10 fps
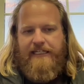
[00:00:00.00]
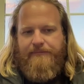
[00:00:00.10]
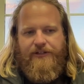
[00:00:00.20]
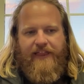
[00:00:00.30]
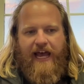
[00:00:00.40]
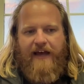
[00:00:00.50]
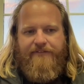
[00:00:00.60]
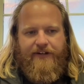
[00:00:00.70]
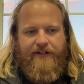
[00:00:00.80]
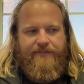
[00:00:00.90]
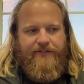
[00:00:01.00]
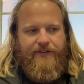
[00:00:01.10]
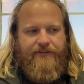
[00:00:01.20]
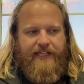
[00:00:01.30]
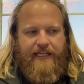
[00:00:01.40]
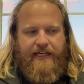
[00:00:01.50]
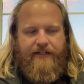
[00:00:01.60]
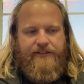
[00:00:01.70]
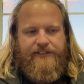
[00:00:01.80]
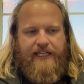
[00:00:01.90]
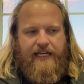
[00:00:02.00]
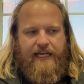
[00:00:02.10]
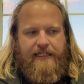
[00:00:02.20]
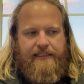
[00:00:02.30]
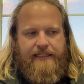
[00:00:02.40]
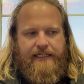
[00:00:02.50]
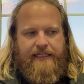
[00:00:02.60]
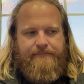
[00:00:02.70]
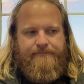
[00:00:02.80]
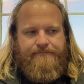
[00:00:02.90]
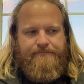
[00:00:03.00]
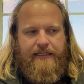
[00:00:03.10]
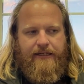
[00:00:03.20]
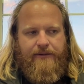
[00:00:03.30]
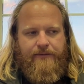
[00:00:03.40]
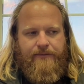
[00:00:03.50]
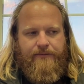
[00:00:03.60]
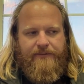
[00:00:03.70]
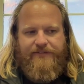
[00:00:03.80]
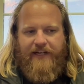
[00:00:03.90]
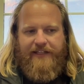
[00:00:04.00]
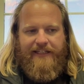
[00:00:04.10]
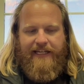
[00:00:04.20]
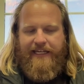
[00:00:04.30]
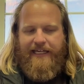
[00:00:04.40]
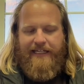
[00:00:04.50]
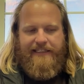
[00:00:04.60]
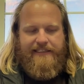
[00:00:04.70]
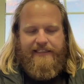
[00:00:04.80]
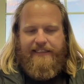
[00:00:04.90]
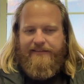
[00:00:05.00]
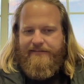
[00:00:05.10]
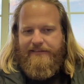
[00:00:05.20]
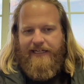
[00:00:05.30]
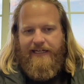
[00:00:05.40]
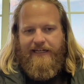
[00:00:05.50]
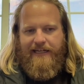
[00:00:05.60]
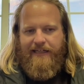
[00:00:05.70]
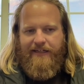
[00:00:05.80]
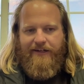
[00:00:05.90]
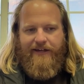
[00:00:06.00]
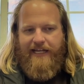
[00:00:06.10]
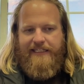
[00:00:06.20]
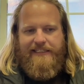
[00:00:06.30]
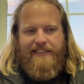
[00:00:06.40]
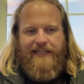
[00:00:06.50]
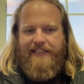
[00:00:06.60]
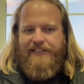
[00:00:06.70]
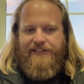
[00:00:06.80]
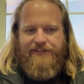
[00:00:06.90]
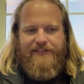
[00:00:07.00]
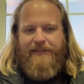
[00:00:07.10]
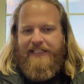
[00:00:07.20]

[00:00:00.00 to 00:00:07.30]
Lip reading: doing that for 3 years, and was finally like, I need to do something.